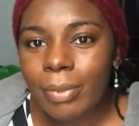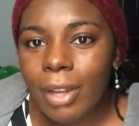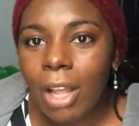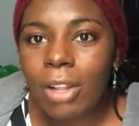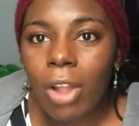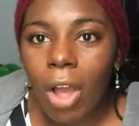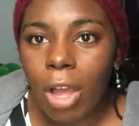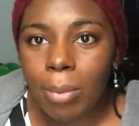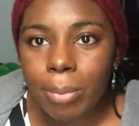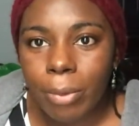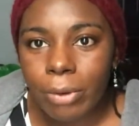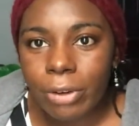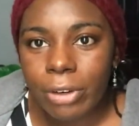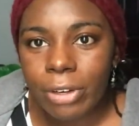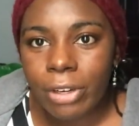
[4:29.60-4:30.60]

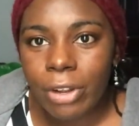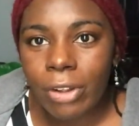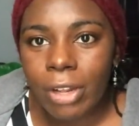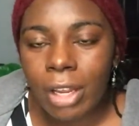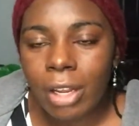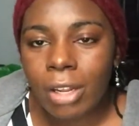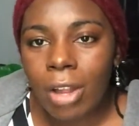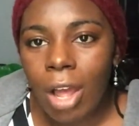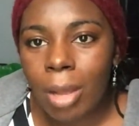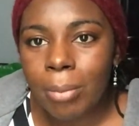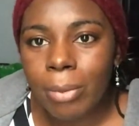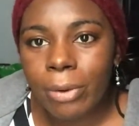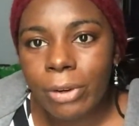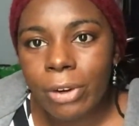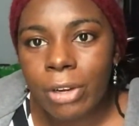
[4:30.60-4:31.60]
longboarder, like a
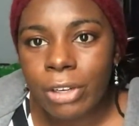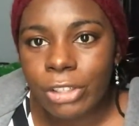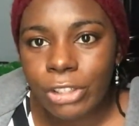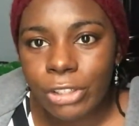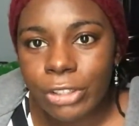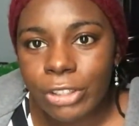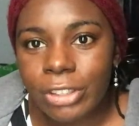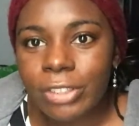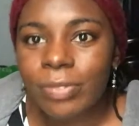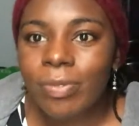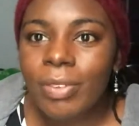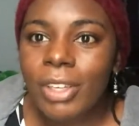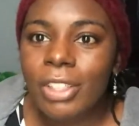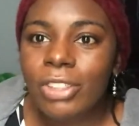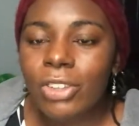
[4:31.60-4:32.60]
longboarder on a turn.
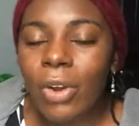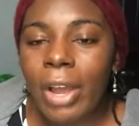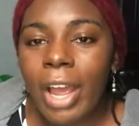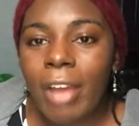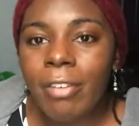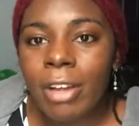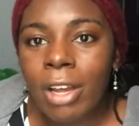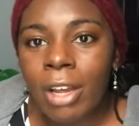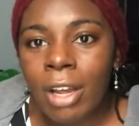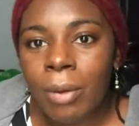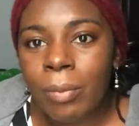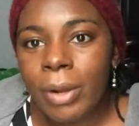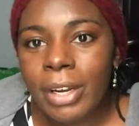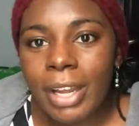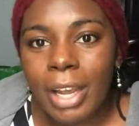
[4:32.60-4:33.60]
So I have
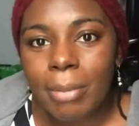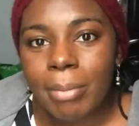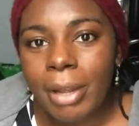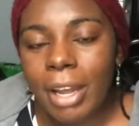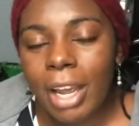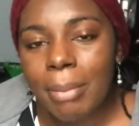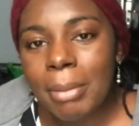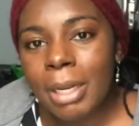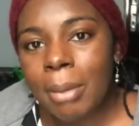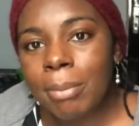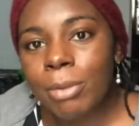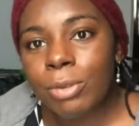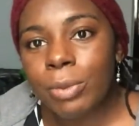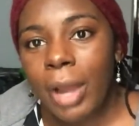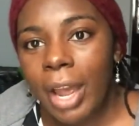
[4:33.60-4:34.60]
one hand behind me, and
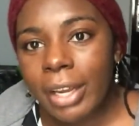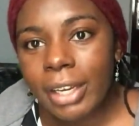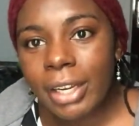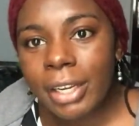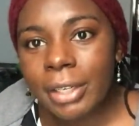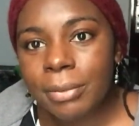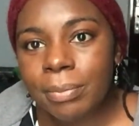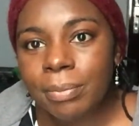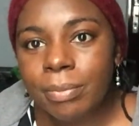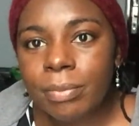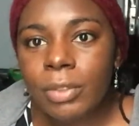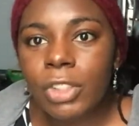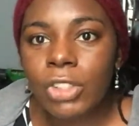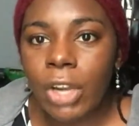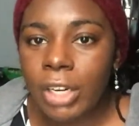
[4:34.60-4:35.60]
I'm dragging,
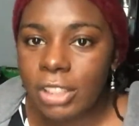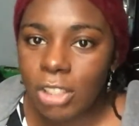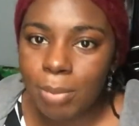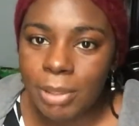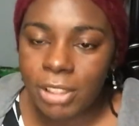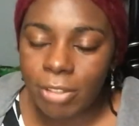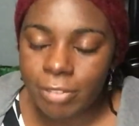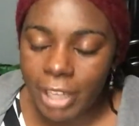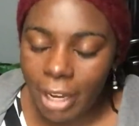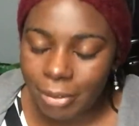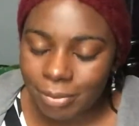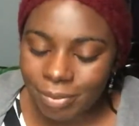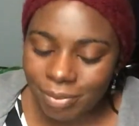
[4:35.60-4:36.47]
trying to slow myself down.